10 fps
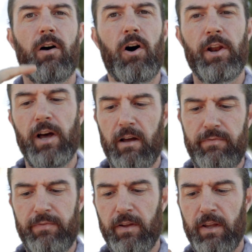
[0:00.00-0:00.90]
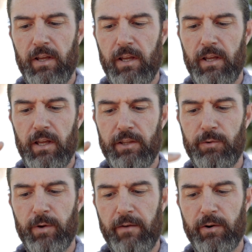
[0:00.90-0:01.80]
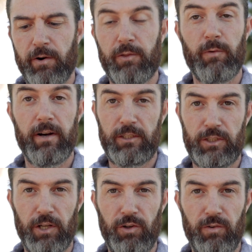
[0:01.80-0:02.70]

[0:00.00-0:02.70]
On off, you have your threaded shutter